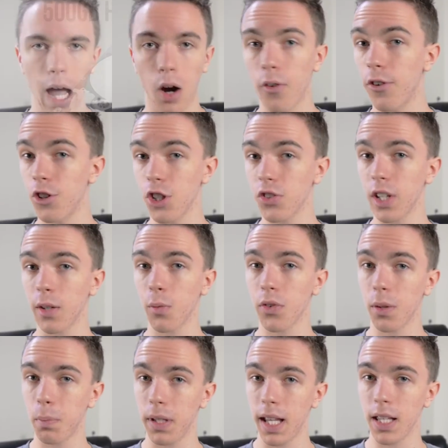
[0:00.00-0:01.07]
However, just like with
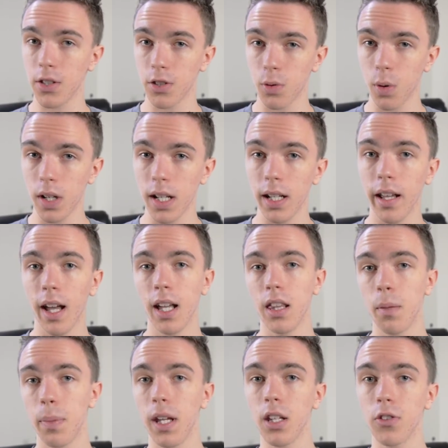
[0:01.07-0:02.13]
the PS3,
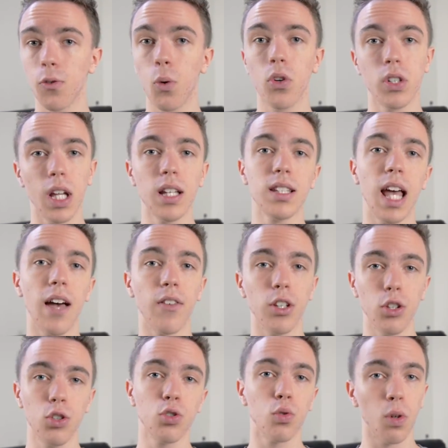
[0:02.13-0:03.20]
the PS4 does have a
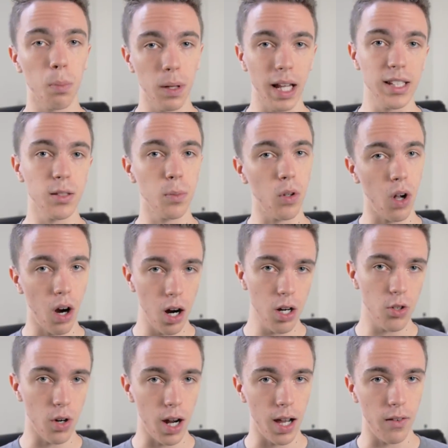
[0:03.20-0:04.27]
user replaceable hard
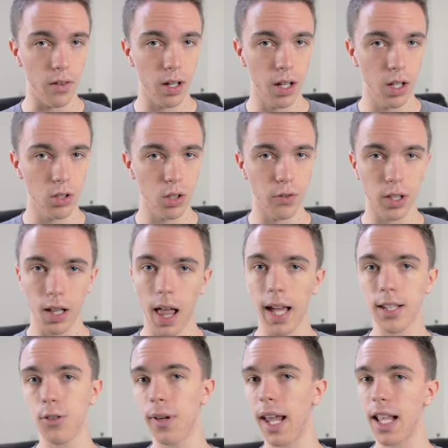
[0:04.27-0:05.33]
drive, so if you'd
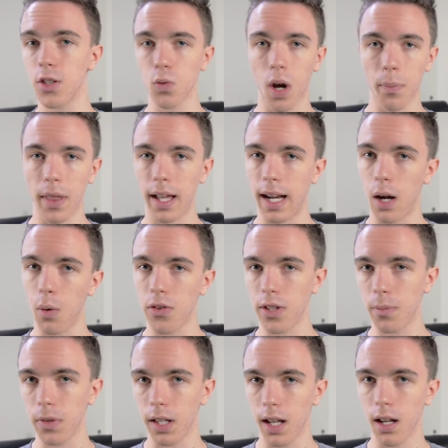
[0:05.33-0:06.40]
like, you can swap that out with
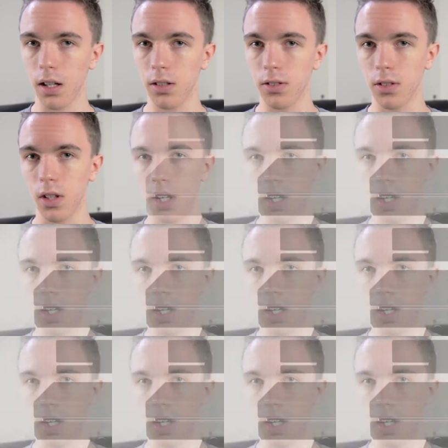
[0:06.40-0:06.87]
something else.